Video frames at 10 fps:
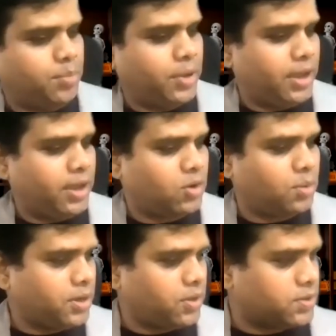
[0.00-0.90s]
by
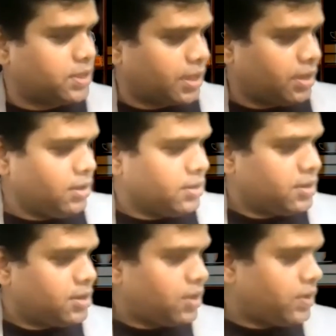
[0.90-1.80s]
Robert Kiyosaki.
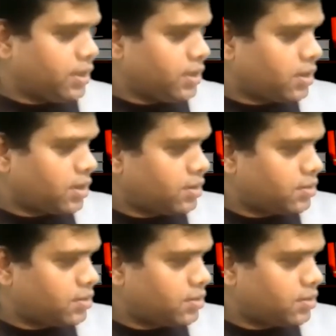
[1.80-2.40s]
Now I think,